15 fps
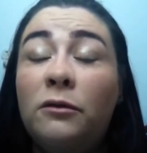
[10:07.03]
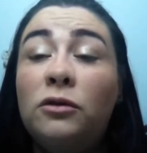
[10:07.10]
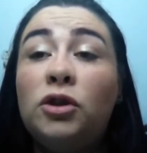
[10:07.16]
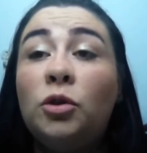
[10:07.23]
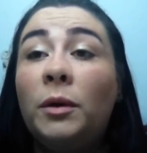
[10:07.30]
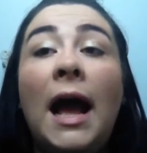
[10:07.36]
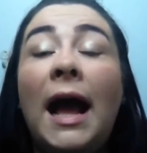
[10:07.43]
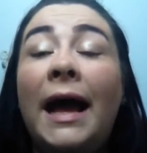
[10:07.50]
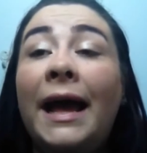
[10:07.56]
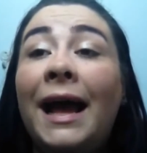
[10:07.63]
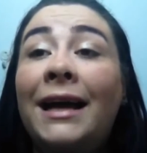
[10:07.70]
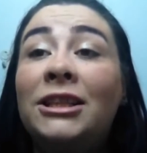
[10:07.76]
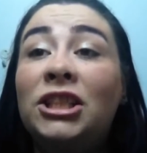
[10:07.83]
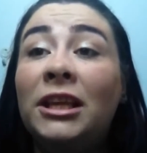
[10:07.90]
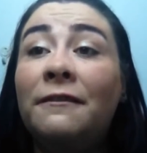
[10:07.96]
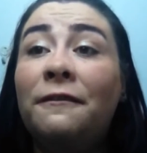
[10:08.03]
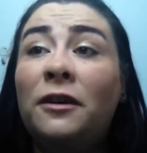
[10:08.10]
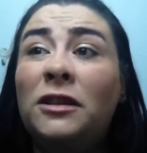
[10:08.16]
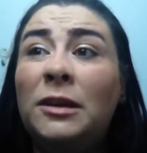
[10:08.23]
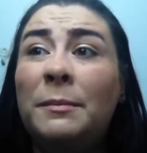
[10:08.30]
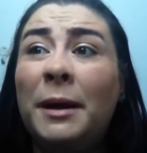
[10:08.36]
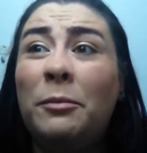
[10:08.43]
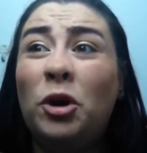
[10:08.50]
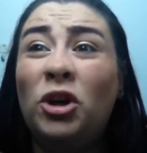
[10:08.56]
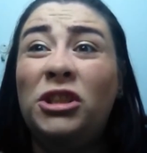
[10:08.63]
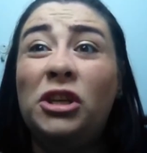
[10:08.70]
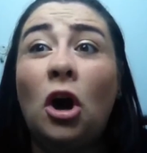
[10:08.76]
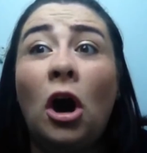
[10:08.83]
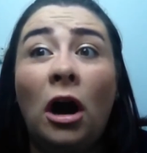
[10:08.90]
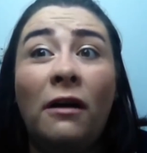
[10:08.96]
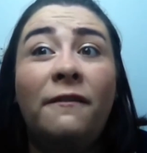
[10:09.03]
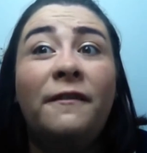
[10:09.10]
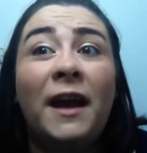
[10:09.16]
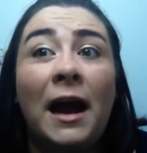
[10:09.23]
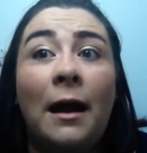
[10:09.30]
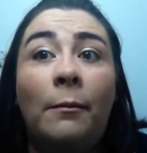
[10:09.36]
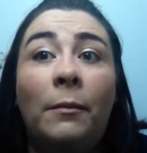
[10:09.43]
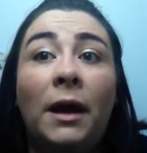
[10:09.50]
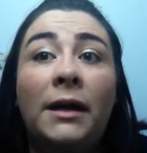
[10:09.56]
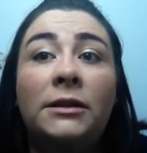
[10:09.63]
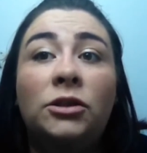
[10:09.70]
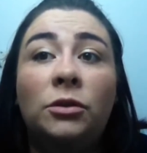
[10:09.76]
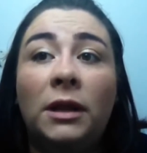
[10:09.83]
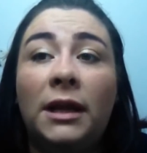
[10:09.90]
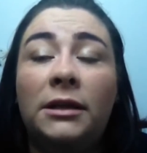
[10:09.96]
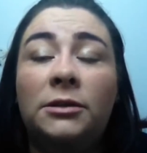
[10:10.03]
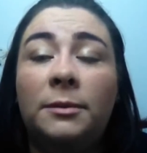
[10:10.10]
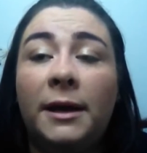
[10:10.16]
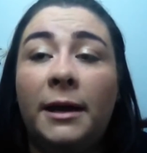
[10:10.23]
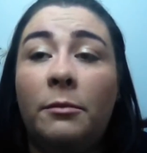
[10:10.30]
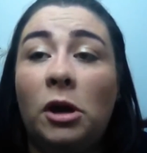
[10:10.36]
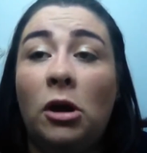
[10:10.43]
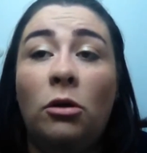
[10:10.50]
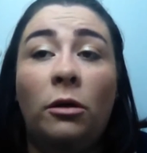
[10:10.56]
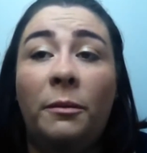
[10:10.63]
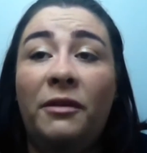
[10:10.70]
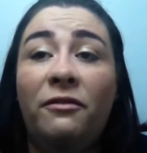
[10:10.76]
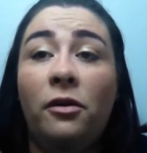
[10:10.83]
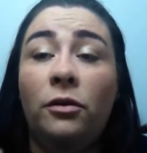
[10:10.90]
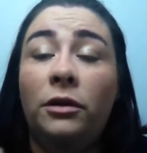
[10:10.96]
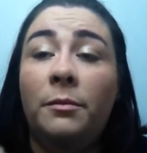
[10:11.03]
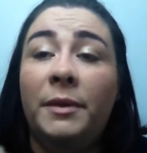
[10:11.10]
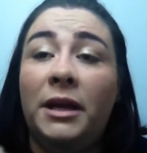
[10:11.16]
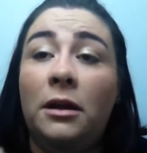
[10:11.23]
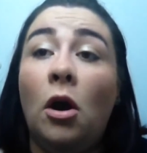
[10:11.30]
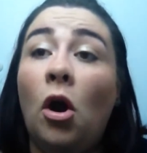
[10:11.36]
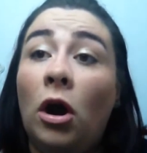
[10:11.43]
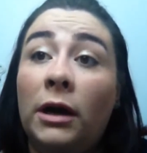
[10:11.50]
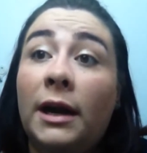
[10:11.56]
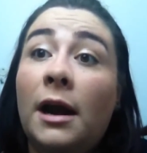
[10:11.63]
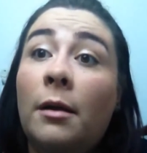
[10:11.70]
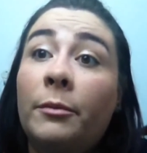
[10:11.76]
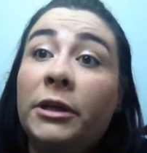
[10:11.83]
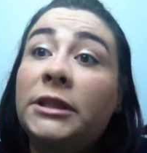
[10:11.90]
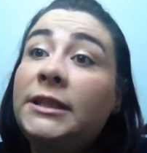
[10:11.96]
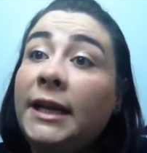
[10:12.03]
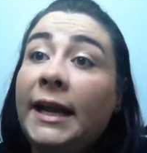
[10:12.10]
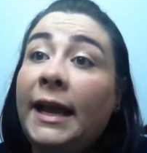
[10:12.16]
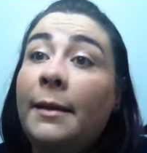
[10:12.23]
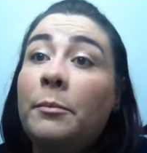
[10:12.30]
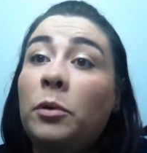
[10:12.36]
so I I actually filled in my brows off camera, so that's why I'm not going to be filling them in on camera today.